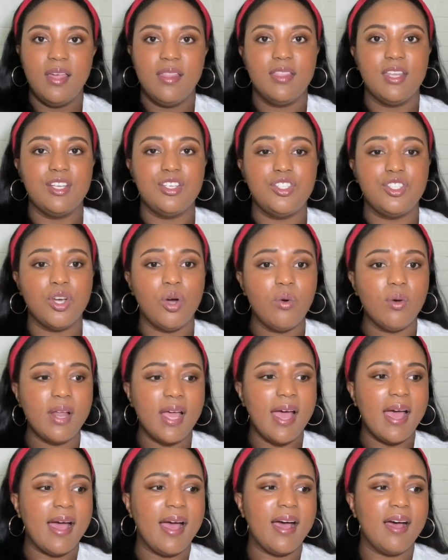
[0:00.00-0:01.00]
they don't
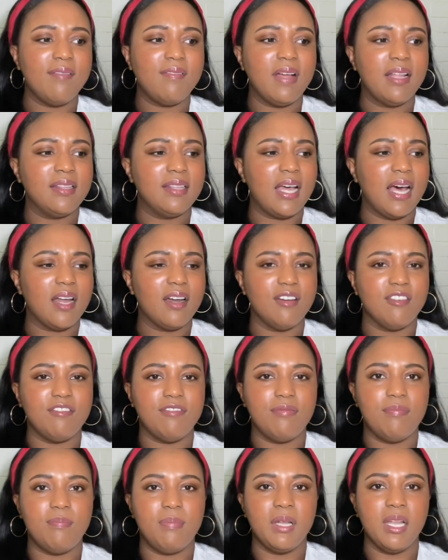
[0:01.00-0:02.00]
have a lot of
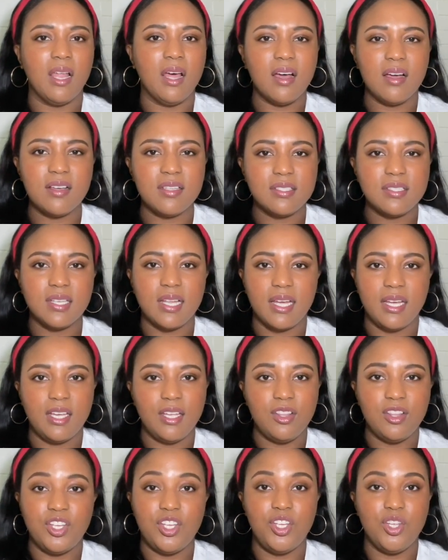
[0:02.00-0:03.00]
plugs like
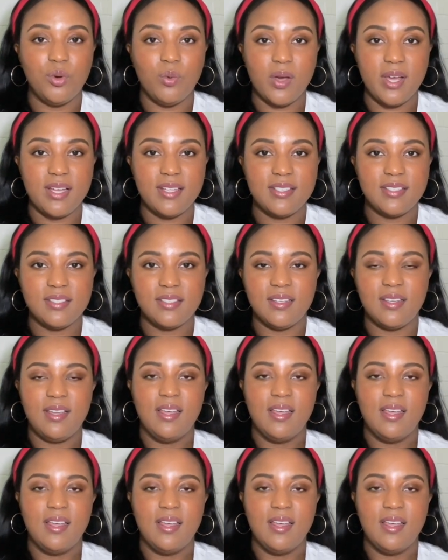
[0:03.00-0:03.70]
in the US.